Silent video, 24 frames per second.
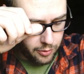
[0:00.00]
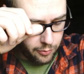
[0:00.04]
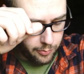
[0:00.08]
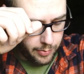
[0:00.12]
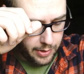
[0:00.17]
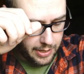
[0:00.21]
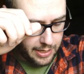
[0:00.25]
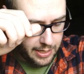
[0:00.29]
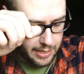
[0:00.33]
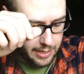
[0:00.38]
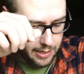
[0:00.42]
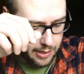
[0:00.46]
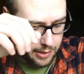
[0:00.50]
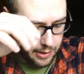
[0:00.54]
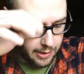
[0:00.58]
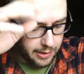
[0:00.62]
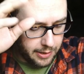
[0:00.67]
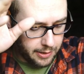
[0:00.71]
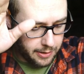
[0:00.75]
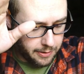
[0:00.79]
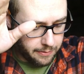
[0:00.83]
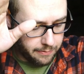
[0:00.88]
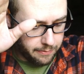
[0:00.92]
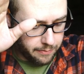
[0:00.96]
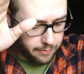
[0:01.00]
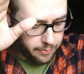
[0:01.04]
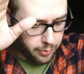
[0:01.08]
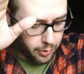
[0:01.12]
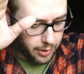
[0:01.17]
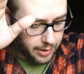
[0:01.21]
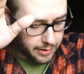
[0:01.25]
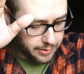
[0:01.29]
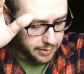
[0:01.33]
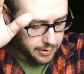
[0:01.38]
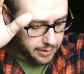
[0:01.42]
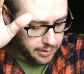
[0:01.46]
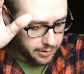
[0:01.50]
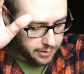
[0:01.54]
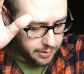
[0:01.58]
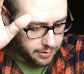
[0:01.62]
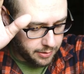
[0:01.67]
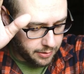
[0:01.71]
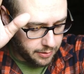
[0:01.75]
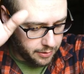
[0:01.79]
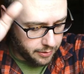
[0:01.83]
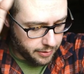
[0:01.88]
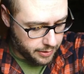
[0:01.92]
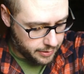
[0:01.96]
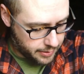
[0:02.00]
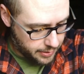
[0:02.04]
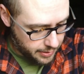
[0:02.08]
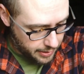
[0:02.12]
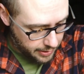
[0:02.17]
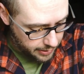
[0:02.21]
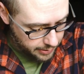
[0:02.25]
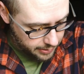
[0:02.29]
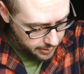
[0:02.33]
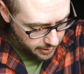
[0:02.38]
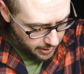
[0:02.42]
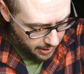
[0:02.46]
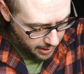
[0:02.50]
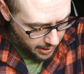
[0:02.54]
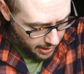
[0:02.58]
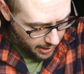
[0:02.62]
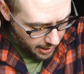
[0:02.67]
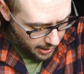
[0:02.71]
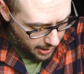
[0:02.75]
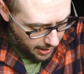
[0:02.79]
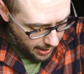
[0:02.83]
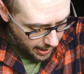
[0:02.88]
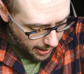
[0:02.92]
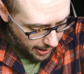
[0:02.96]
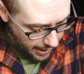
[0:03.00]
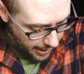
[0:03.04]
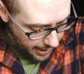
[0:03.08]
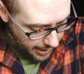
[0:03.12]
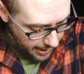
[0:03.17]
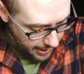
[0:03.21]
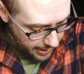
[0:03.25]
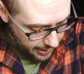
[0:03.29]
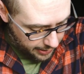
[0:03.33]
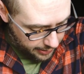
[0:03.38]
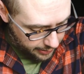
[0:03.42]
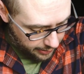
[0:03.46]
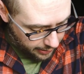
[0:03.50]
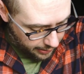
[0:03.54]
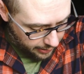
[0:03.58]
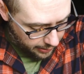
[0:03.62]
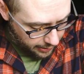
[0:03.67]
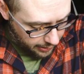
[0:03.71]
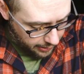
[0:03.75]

to be um, processed, your E6. And